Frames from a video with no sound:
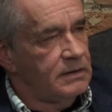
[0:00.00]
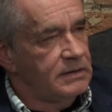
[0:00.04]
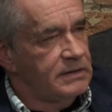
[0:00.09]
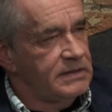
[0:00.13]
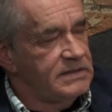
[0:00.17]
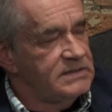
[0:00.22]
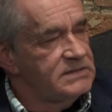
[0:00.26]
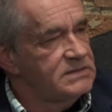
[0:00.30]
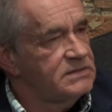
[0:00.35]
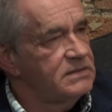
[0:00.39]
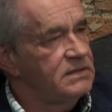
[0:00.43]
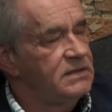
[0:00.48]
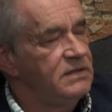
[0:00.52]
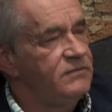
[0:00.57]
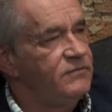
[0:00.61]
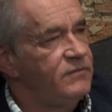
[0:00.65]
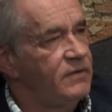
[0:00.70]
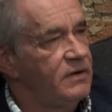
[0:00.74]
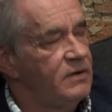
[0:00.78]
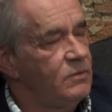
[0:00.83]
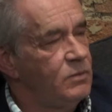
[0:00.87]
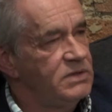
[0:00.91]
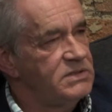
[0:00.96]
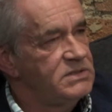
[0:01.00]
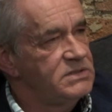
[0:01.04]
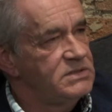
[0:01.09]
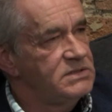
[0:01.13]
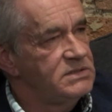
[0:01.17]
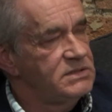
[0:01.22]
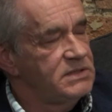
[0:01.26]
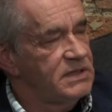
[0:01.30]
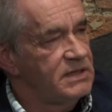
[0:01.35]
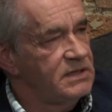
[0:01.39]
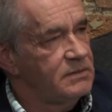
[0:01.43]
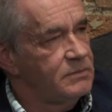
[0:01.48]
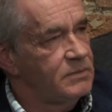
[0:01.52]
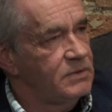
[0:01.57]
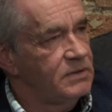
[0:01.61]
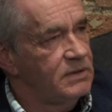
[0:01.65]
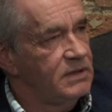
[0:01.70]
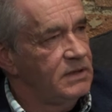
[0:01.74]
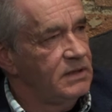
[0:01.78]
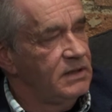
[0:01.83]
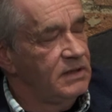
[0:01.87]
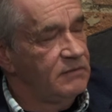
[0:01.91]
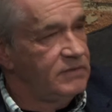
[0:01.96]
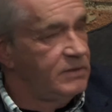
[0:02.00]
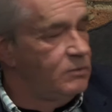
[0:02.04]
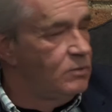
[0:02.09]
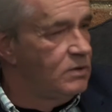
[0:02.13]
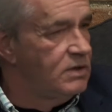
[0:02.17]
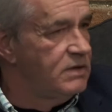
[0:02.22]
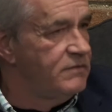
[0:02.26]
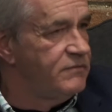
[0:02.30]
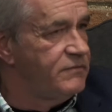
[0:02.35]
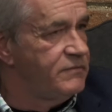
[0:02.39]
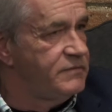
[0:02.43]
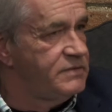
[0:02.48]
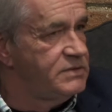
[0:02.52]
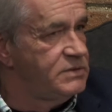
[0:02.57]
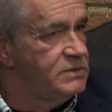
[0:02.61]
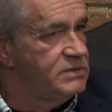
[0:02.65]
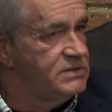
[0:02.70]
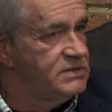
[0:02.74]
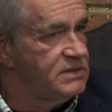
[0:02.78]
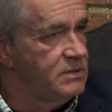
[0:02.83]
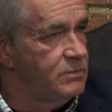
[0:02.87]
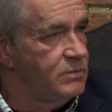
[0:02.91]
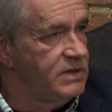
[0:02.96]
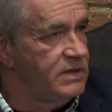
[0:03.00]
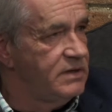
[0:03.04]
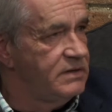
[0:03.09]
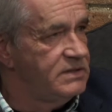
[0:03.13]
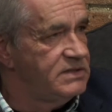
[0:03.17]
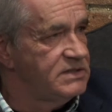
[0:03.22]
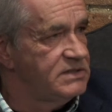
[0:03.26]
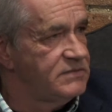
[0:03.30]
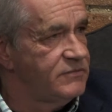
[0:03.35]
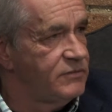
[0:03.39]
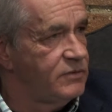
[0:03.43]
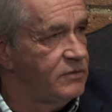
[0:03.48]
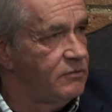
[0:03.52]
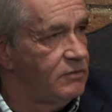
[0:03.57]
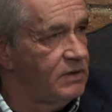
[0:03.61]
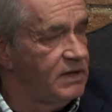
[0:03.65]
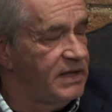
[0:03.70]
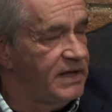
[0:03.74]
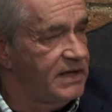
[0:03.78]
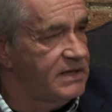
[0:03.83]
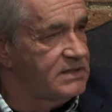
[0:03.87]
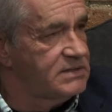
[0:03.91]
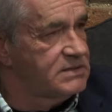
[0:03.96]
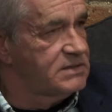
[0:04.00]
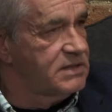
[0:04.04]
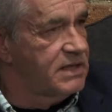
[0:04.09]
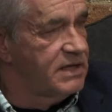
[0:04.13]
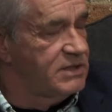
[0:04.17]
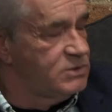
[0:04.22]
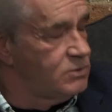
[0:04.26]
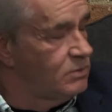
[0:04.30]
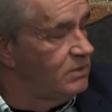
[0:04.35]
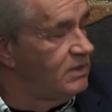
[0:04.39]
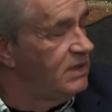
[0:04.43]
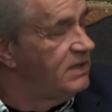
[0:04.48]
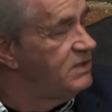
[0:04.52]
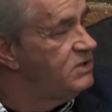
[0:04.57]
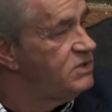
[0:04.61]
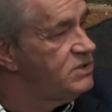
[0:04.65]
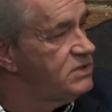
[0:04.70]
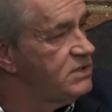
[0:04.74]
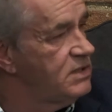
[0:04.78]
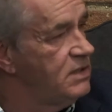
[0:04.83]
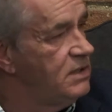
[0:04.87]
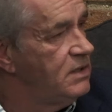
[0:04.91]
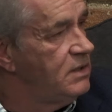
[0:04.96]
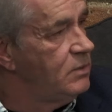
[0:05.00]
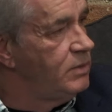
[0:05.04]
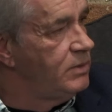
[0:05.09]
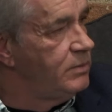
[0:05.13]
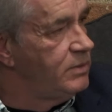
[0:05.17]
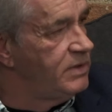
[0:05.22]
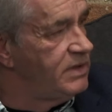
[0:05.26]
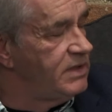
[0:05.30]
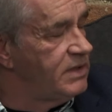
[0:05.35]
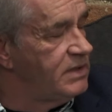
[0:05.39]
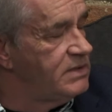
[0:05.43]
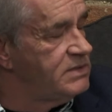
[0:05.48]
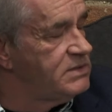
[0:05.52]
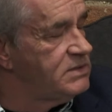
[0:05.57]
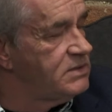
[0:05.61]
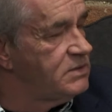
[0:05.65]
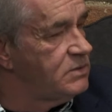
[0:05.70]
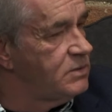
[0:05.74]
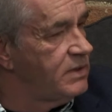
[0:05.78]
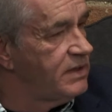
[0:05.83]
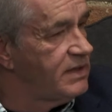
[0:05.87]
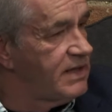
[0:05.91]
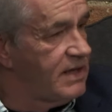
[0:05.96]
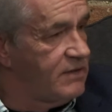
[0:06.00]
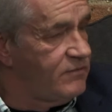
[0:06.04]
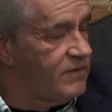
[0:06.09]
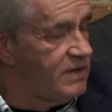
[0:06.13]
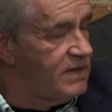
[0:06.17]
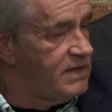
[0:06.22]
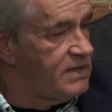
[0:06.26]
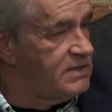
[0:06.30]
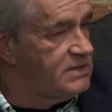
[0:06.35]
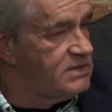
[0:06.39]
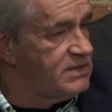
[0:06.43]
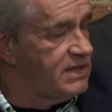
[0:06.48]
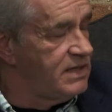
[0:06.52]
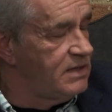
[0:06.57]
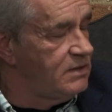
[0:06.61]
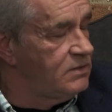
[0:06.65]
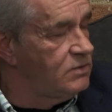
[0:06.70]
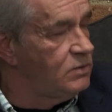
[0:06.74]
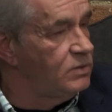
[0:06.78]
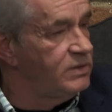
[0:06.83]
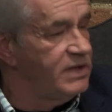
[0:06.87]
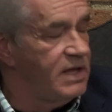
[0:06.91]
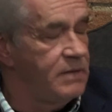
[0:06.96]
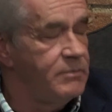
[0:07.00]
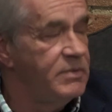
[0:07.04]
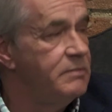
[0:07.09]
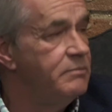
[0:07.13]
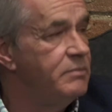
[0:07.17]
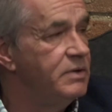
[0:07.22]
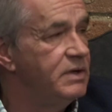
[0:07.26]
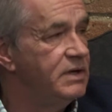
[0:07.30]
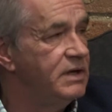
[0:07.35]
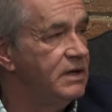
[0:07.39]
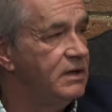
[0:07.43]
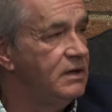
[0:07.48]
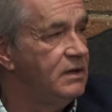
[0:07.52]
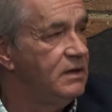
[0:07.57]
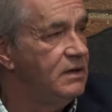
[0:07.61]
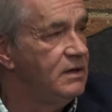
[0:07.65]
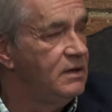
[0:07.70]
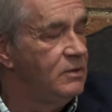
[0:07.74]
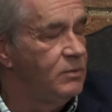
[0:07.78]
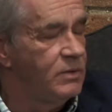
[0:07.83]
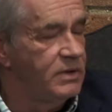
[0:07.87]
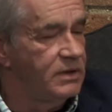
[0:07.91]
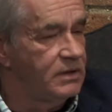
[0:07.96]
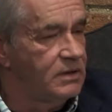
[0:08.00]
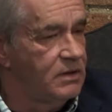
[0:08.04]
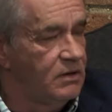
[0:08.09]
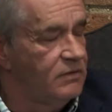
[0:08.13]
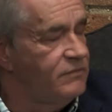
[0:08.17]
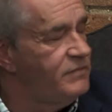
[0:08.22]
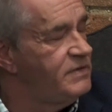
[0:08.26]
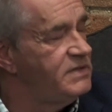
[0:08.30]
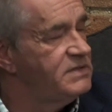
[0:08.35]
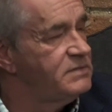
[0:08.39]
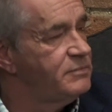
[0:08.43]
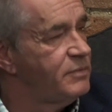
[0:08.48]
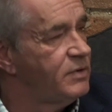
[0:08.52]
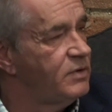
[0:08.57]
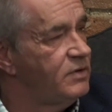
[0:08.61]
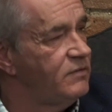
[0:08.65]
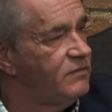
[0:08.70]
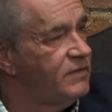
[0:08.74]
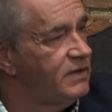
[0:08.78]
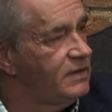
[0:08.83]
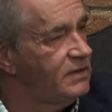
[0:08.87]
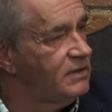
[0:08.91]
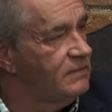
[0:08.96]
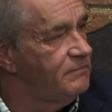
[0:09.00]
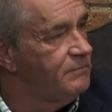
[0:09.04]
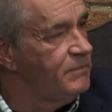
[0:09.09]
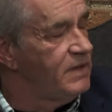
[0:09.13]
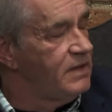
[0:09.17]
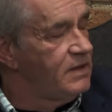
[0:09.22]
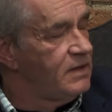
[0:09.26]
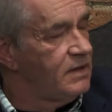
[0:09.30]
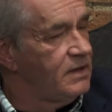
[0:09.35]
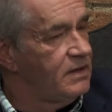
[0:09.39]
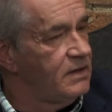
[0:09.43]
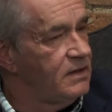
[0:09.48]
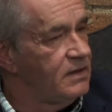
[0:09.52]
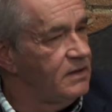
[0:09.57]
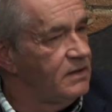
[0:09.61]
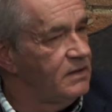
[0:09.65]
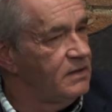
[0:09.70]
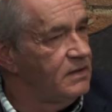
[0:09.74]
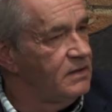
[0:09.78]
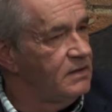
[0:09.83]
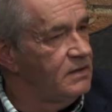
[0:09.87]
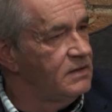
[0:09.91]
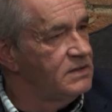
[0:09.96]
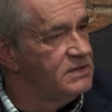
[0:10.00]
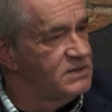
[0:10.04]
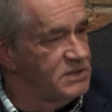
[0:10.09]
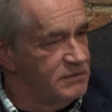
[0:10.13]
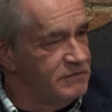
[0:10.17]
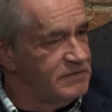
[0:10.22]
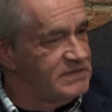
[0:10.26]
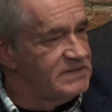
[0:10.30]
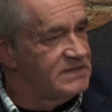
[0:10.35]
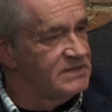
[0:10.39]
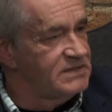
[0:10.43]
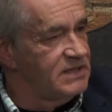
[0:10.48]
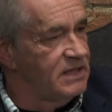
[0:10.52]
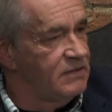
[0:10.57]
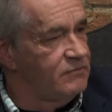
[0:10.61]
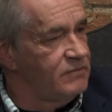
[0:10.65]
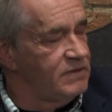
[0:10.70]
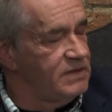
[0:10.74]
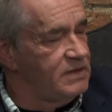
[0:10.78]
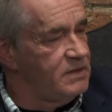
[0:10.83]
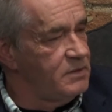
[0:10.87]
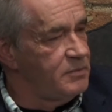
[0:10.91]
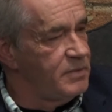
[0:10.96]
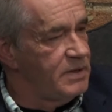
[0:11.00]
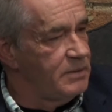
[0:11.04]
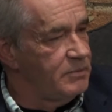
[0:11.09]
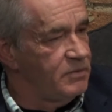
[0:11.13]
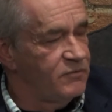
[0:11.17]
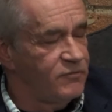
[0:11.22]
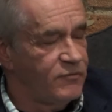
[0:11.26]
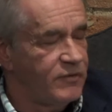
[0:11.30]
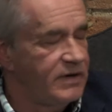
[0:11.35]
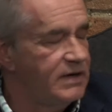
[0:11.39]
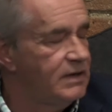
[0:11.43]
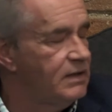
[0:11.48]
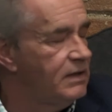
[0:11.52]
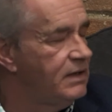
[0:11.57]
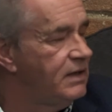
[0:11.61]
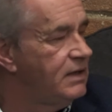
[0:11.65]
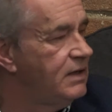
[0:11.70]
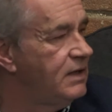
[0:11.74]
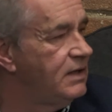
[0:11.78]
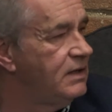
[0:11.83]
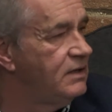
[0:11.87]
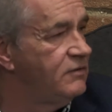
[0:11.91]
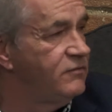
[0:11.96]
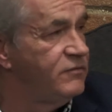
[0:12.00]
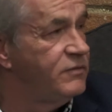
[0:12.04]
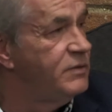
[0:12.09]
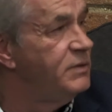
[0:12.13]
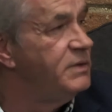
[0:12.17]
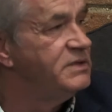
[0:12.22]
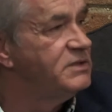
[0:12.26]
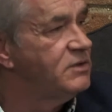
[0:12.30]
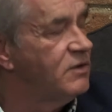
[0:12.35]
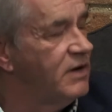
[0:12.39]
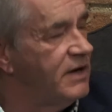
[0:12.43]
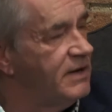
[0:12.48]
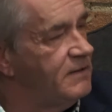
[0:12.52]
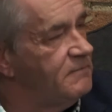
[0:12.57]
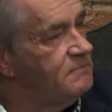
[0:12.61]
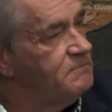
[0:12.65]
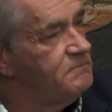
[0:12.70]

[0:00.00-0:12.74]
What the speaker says: guess if I wanted to take my lovely wife to somewhere just for a relaxed, casual lunch, we would go to a cafe in town called M&B, where the coffee is perfect, the service is lovely, the people are friendly, and the food is great.